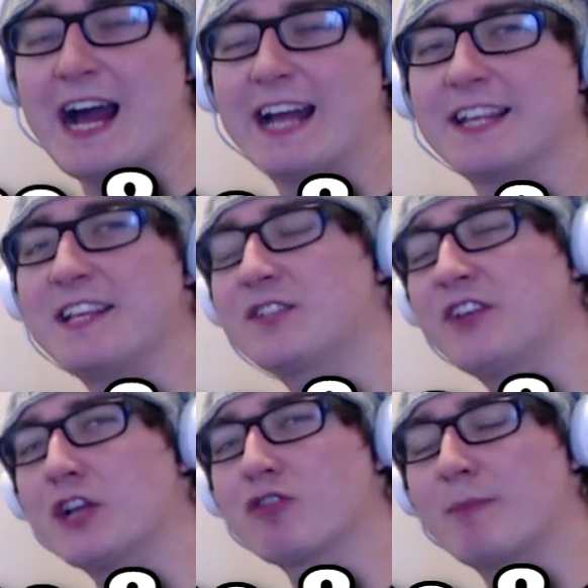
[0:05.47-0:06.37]
and in this
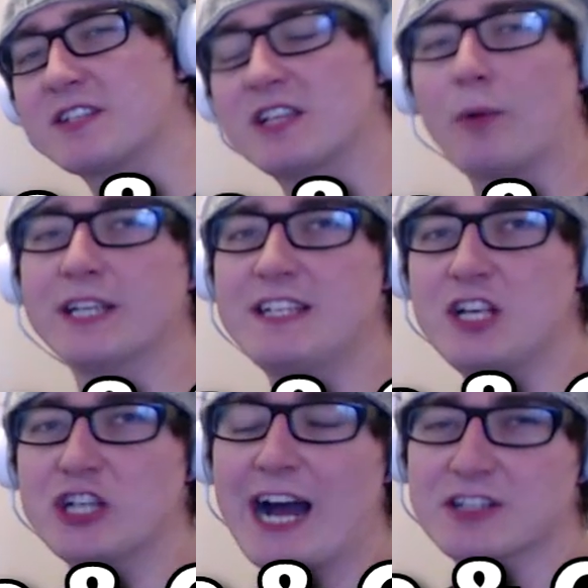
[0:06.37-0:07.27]
video drum lesson I want to
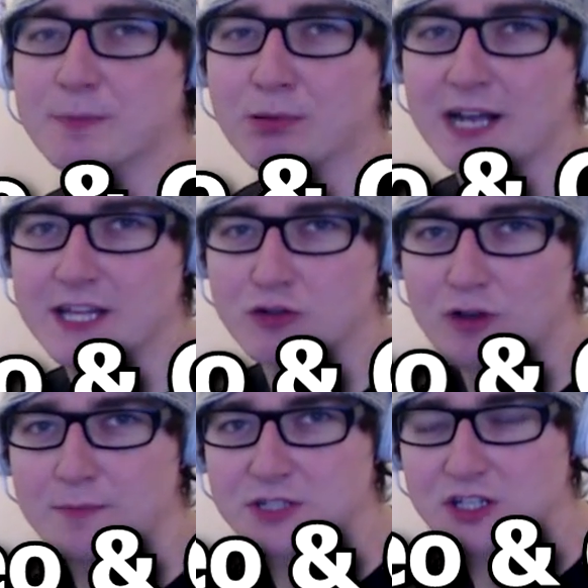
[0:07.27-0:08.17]
teach you how to play the
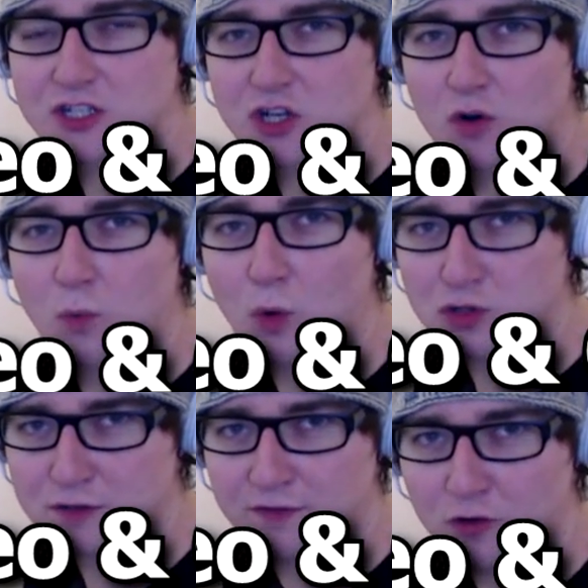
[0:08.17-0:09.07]
drums to the song
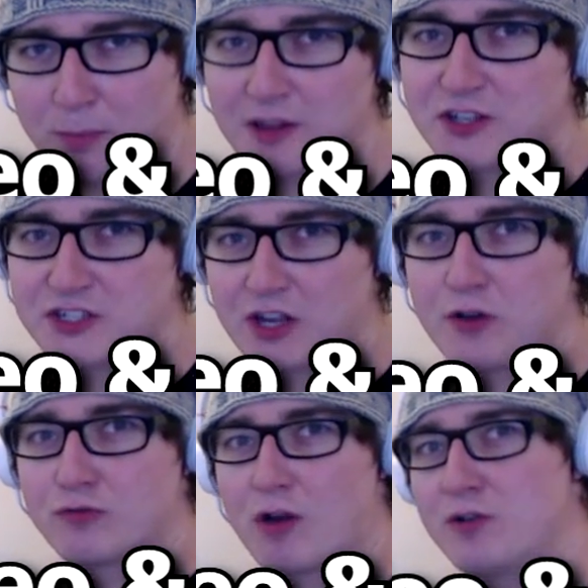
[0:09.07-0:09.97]
Waterfall by the
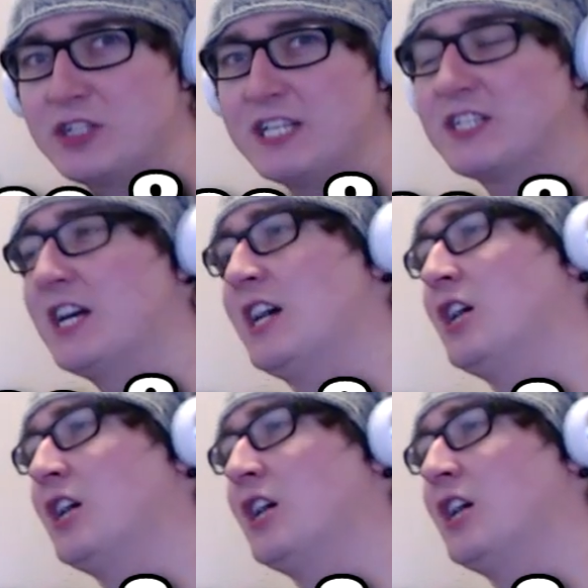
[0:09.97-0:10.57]
Stone Roses,